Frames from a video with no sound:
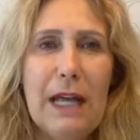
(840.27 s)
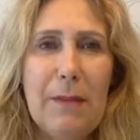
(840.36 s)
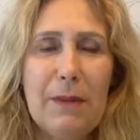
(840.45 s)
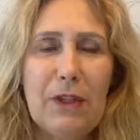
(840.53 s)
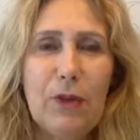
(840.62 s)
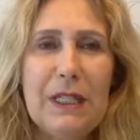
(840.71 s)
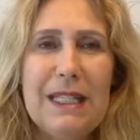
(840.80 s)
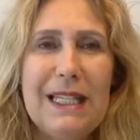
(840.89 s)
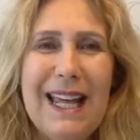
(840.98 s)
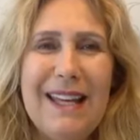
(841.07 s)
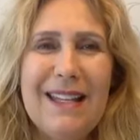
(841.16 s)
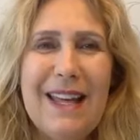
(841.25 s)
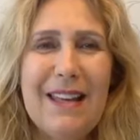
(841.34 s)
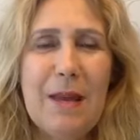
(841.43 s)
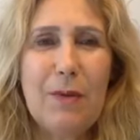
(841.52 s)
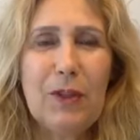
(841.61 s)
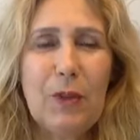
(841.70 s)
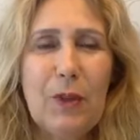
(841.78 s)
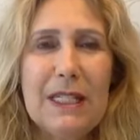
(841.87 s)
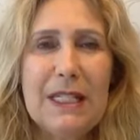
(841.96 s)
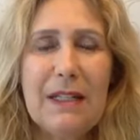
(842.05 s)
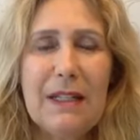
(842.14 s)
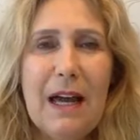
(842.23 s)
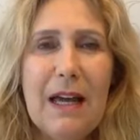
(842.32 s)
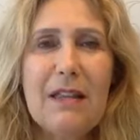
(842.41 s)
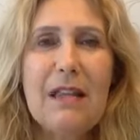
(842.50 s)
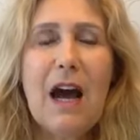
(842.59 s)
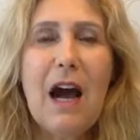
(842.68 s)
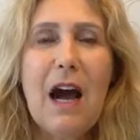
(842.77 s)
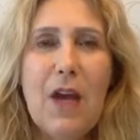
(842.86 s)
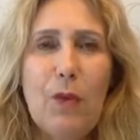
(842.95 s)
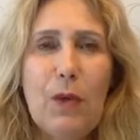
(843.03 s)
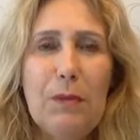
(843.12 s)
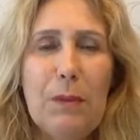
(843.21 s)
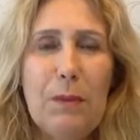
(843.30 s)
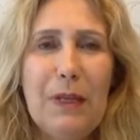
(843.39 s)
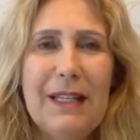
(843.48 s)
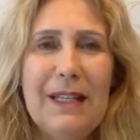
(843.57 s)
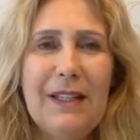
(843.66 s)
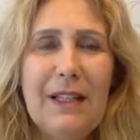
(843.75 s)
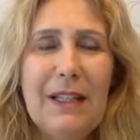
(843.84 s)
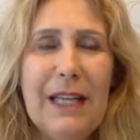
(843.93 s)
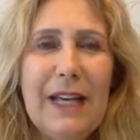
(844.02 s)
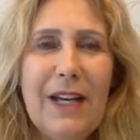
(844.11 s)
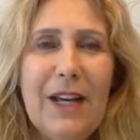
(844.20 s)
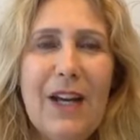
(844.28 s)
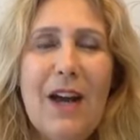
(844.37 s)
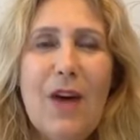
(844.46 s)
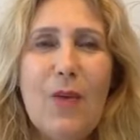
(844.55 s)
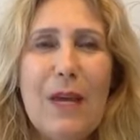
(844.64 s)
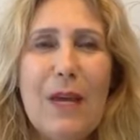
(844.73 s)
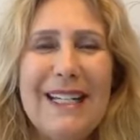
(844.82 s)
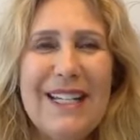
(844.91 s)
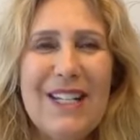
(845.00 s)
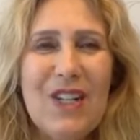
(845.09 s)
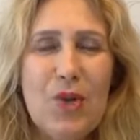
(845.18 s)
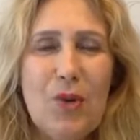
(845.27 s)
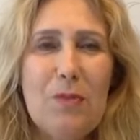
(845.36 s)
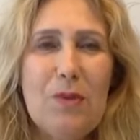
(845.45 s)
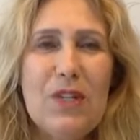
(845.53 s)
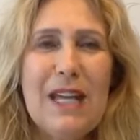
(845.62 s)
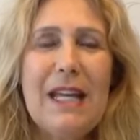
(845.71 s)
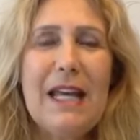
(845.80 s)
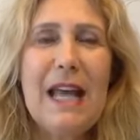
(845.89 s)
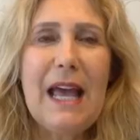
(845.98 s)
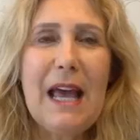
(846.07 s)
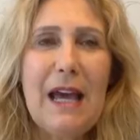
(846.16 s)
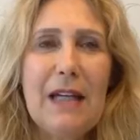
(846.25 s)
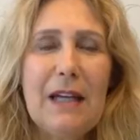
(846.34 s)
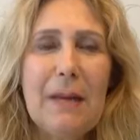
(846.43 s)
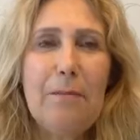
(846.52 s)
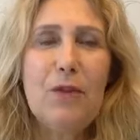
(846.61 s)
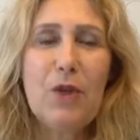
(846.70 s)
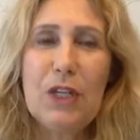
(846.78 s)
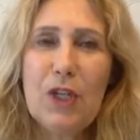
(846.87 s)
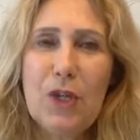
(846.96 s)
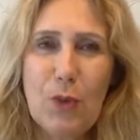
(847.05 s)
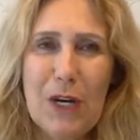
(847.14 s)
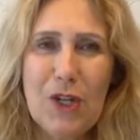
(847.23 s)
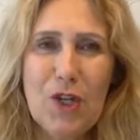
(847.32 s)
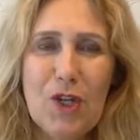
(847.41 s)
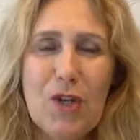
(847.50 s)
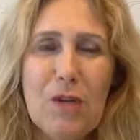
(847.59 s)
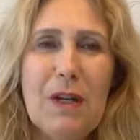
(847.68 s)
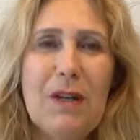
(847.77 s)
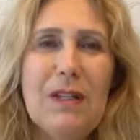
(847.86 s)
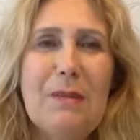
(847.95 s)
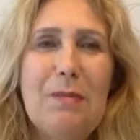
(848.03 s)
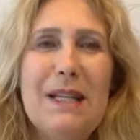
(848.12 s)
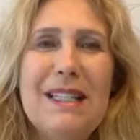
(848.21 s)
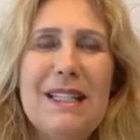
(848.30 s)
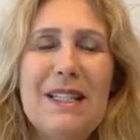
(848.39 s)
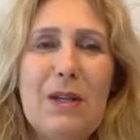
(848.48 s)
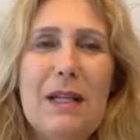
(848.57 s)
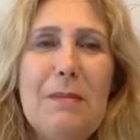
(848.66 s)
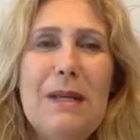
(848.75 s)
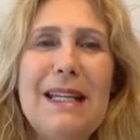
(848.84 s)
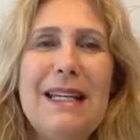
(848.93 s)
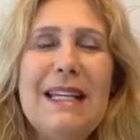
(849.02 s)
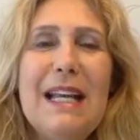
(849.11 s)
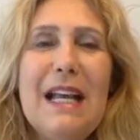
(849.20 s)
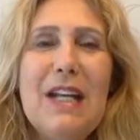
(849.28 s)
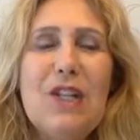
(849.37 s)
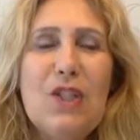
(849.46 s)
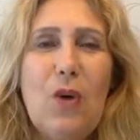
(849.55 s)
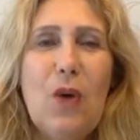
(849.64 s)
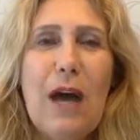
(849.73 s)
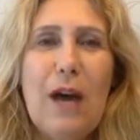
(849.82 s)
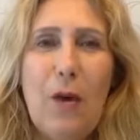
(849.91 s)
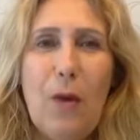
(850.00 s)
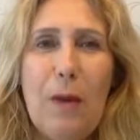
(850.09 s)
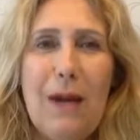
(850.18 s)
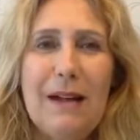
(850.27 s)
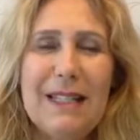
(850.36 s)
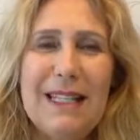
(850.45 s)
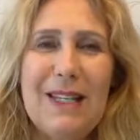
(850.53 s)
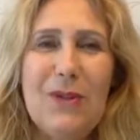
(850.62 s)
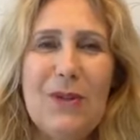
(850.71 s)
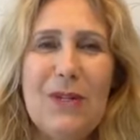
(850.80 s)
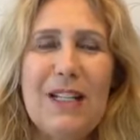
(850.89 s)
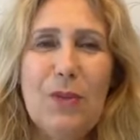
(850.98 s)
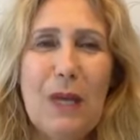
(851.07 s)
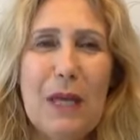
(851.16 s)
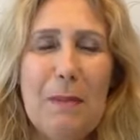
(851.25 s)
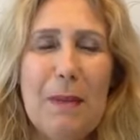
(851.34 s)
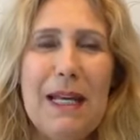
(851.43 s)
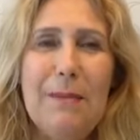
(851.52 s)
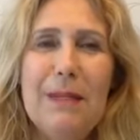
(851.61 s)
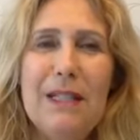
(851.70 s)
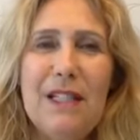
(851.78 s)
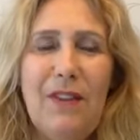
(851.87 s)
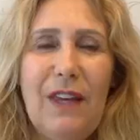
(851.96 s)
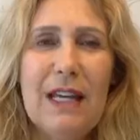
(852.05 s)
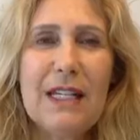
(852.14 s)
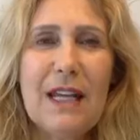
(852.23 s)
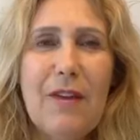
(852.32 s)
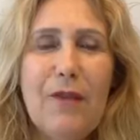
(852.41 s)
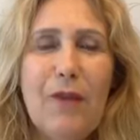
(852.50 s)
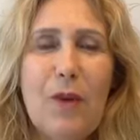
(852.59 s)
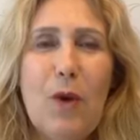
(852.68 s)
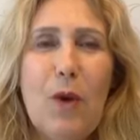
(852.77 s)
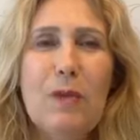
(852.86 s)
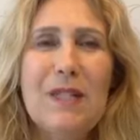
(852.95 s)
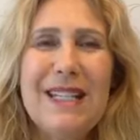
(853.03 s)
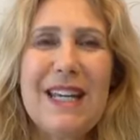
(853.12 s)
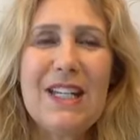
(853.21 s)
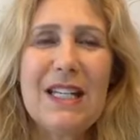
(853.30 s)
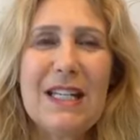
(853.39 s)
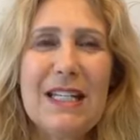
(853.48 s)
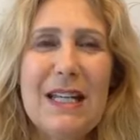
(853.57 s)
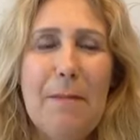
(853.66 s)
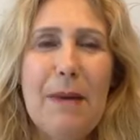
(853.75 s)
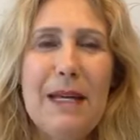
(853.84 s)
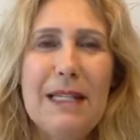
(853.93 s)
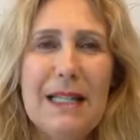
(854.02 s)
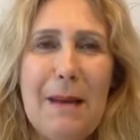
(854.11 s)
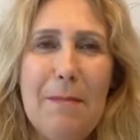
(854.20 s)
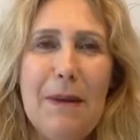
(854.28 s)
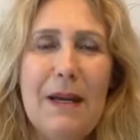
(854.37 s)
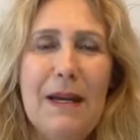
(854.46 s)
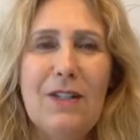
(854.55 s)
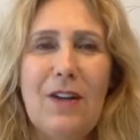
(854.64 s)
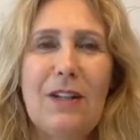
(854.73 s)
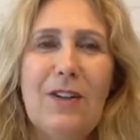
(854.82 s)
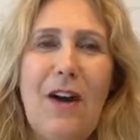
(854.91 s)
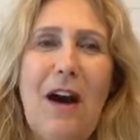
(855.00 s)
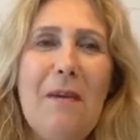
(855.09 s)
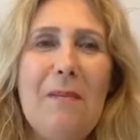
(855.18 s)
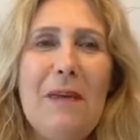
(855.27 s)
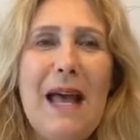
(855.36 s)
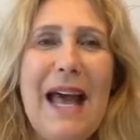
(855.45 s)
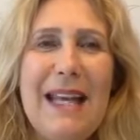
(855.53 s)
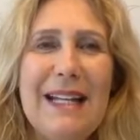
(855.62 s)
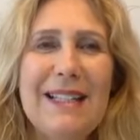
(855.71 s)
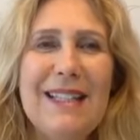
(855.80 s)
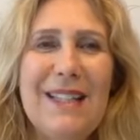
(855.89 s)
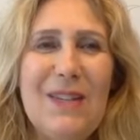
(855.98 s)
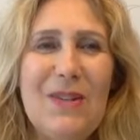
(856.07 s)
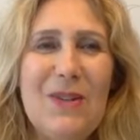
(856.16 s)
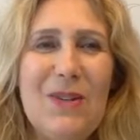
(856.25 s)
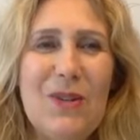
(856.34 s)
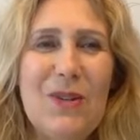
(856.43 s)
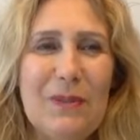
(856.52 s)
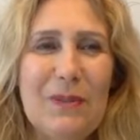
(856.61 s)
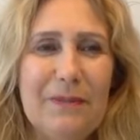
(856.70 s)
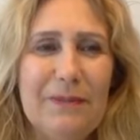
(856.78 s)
on April 28th and April 29th. I will be putting the link right in the description, and you need to register because the places are limited. So I hope I'll see you next week. My name is Sveta from homestagingstepbystep.com, and I'll see you soon.